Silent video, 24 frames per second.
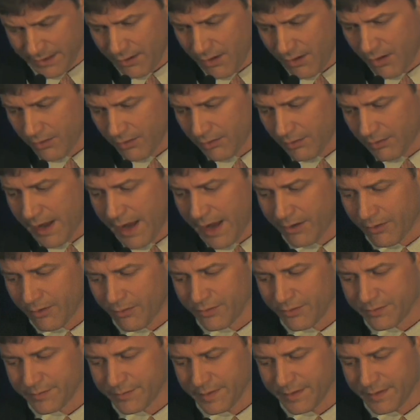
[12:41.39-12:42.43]
longer
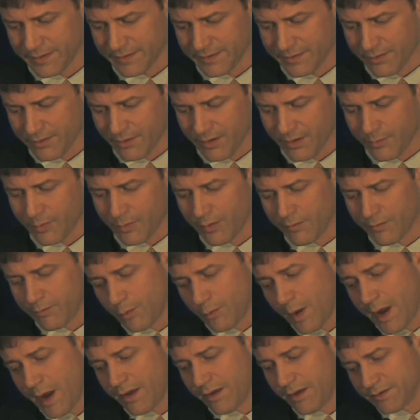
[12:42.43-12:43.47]
laterals because their number of
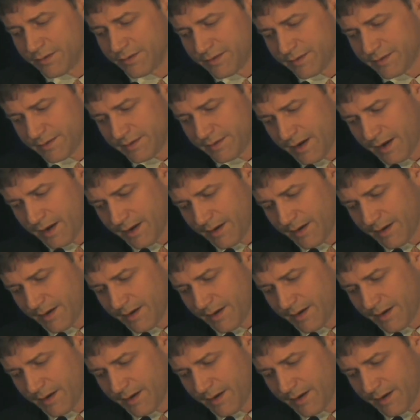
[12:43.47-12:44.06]
wells